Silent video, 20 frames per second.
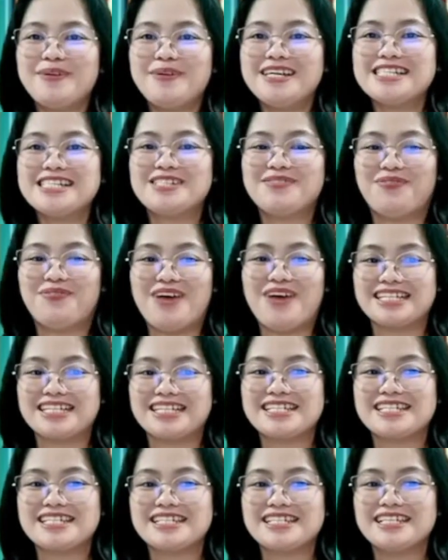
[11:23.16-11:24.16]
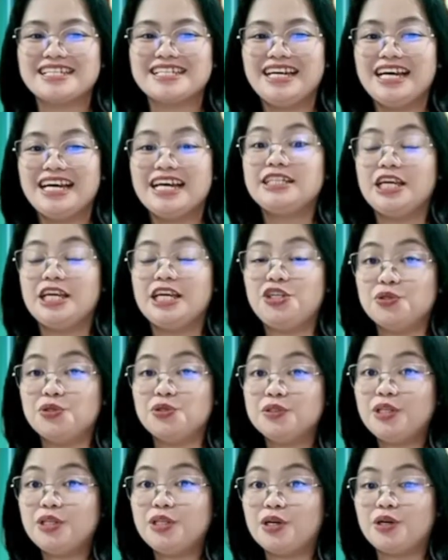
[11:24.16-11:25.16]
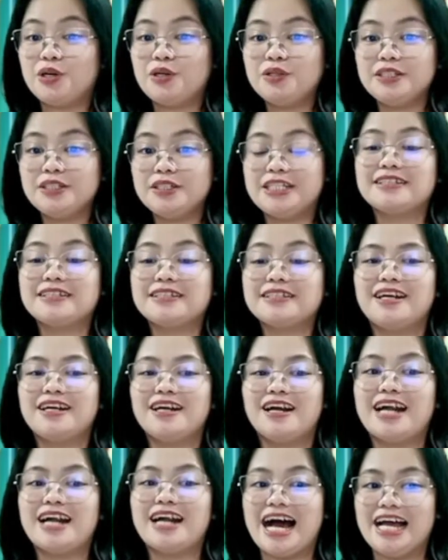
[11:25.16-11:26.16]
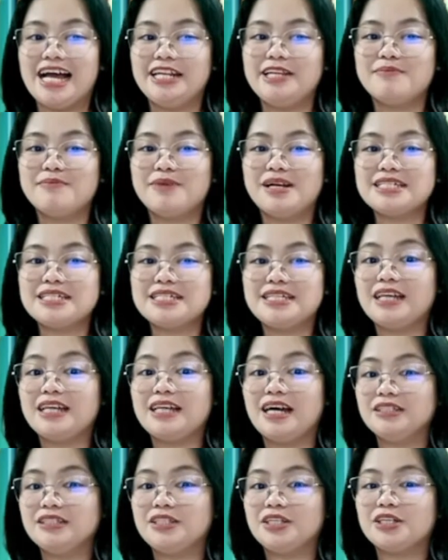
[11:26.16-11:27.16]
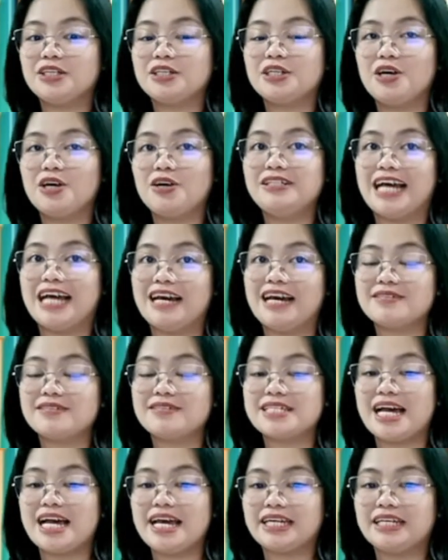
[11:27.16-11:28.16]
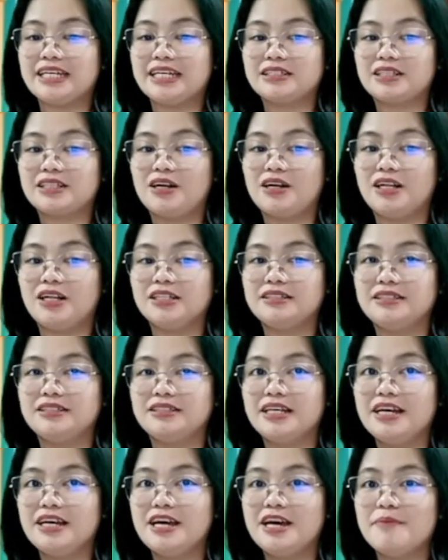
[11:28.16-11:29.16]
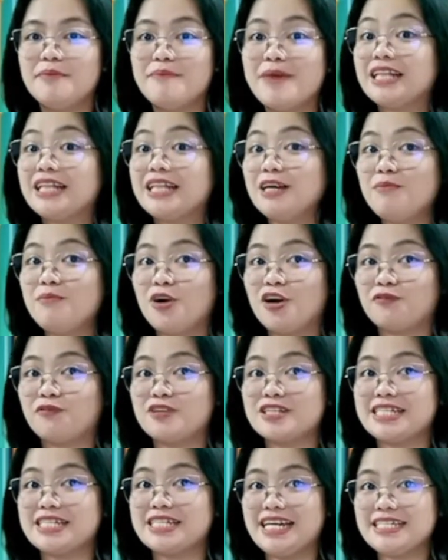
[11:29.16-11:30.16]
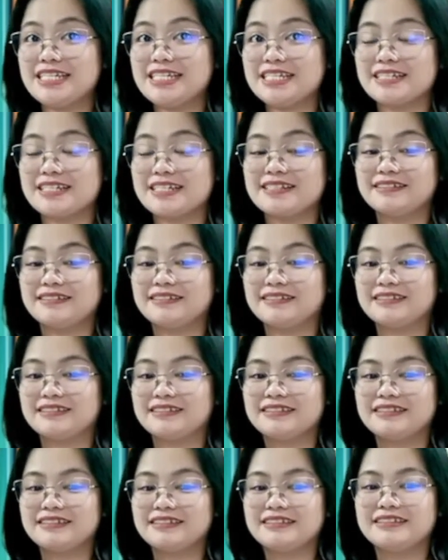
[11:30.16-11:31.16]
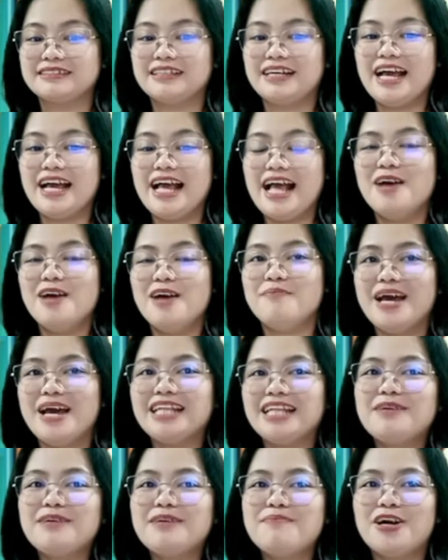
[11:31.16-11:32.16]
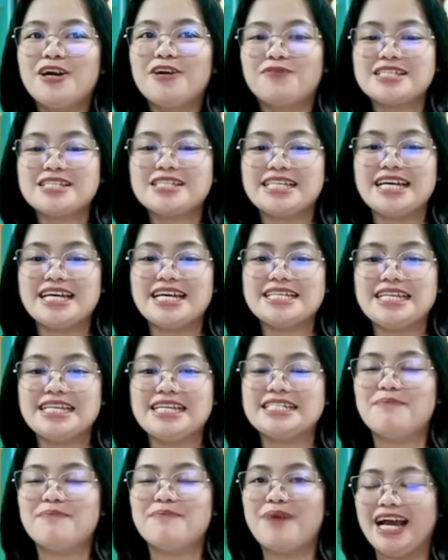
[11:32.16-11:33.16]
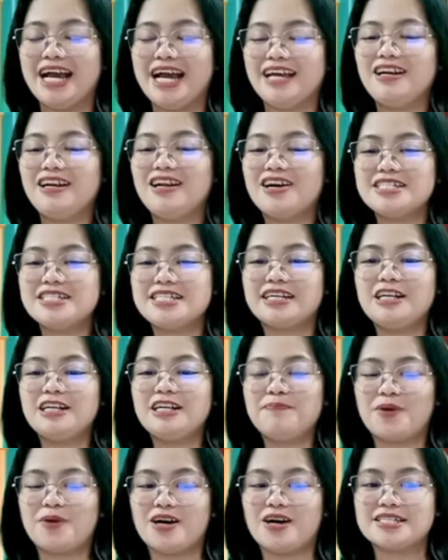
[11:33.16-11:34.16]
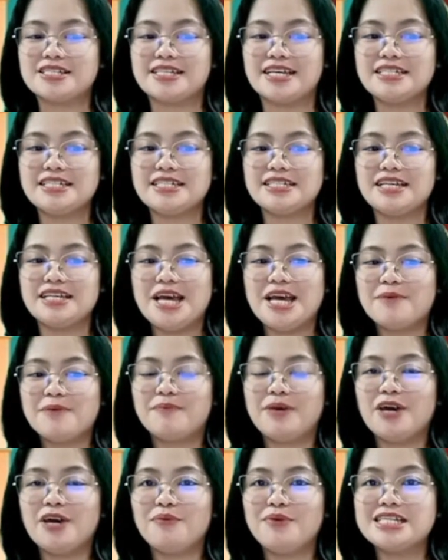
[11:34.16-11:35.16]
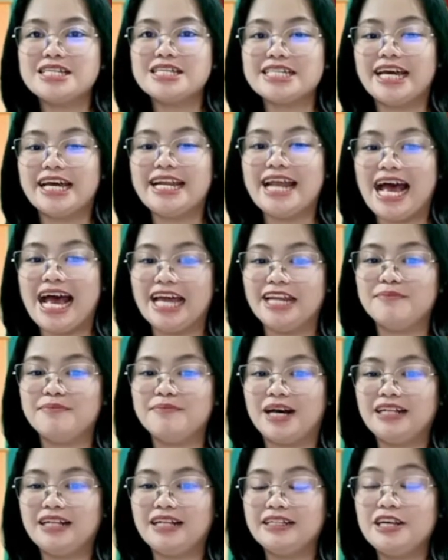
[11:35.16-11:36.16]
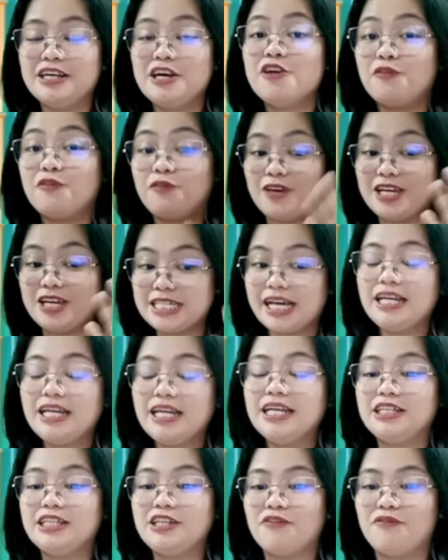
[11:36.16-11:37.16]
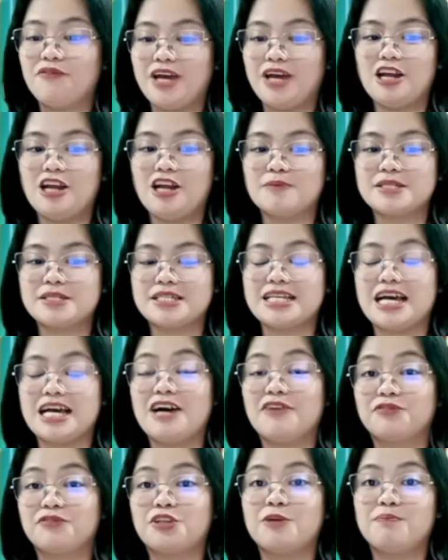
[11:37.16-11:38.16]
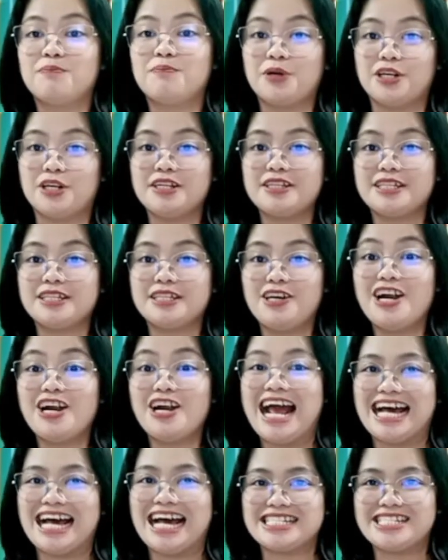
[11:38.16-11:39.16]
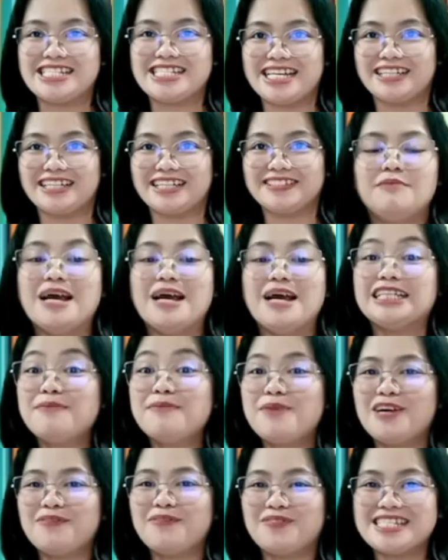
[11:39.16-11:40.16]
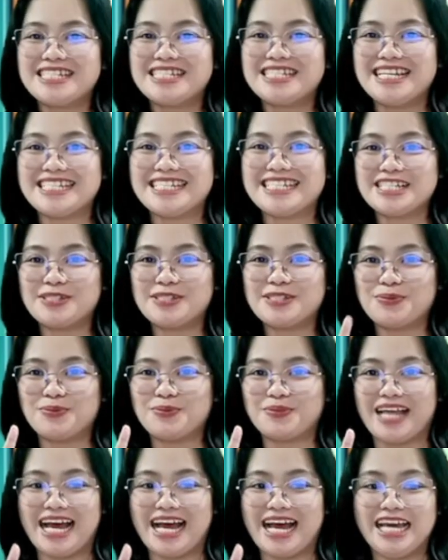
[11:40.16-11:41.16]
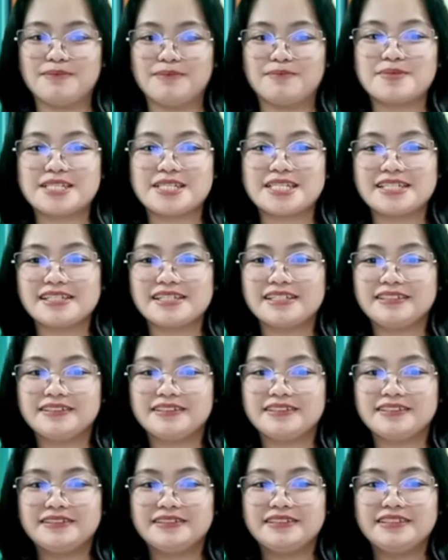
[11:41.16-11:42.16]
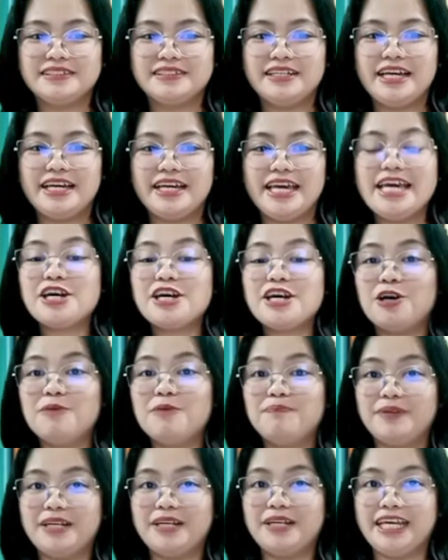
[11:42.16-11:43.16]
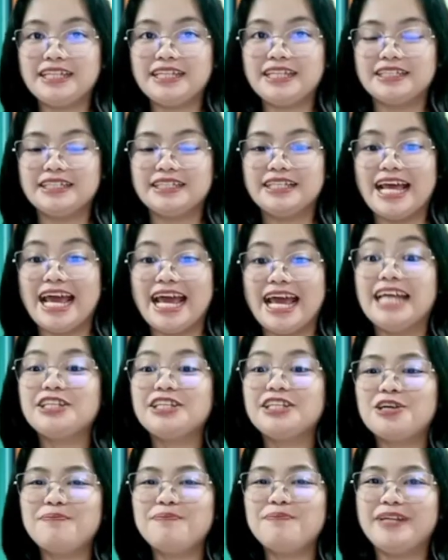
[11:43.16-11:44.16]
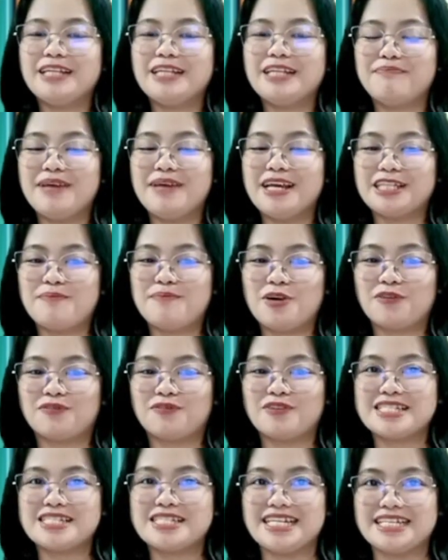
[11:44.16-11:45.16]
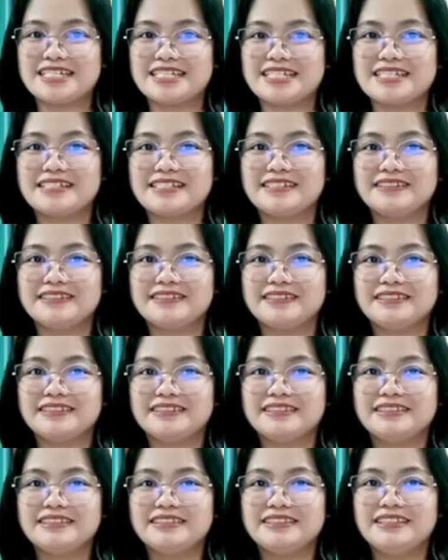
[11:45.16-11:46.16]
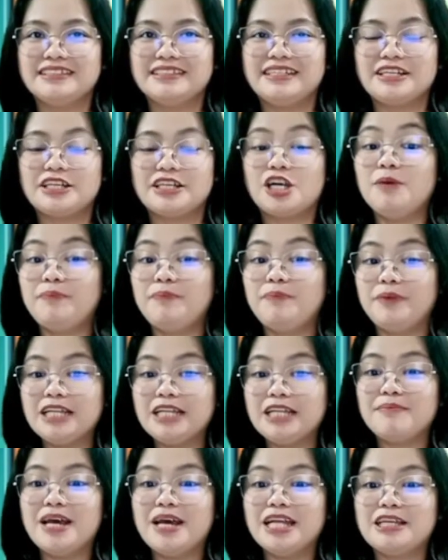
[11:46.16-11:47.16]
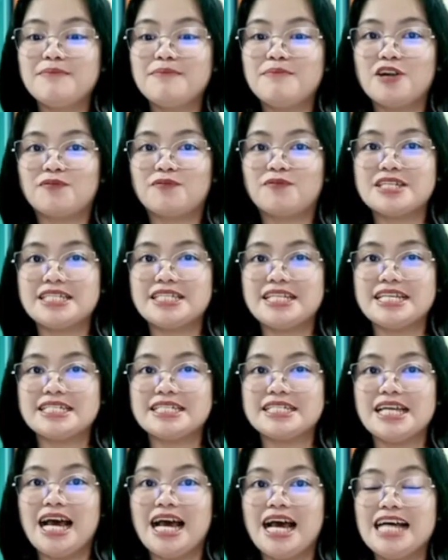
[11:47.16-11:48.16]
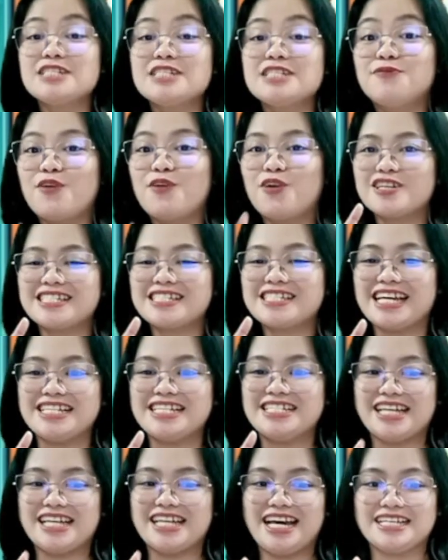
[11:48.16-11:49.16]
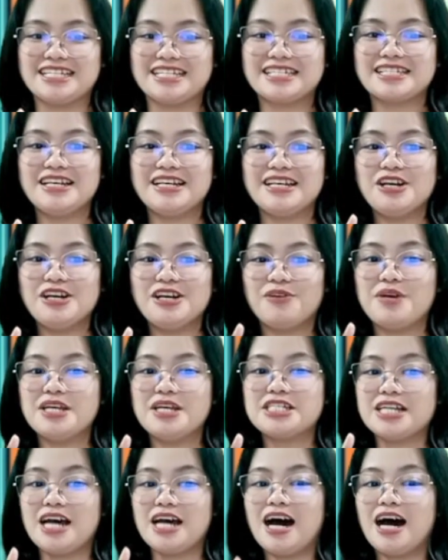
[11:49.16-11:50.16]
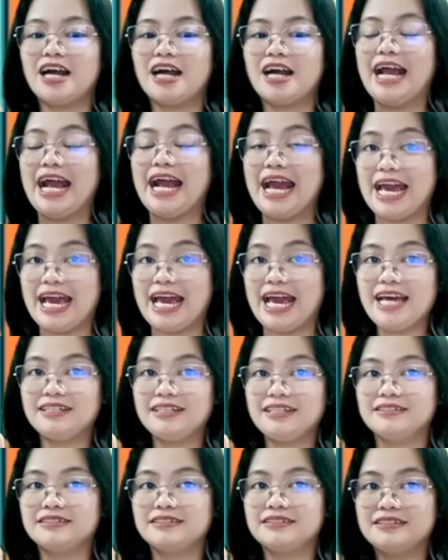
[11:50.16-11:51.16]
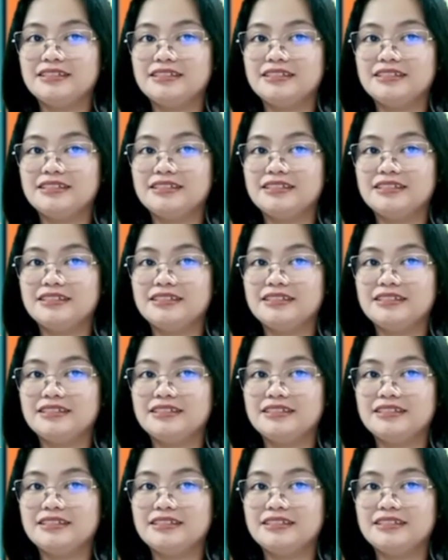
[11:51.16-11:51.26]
plus facts. Did you know that there are animals that undergo life cycle called metamorphosis? Metamorphosis is a biological process by which an animal physically develops after birth or hatching. Metamorphosis has two types: incomplete and complete metamorphosis. Complete metamorphosis has 4 stages, which are egg,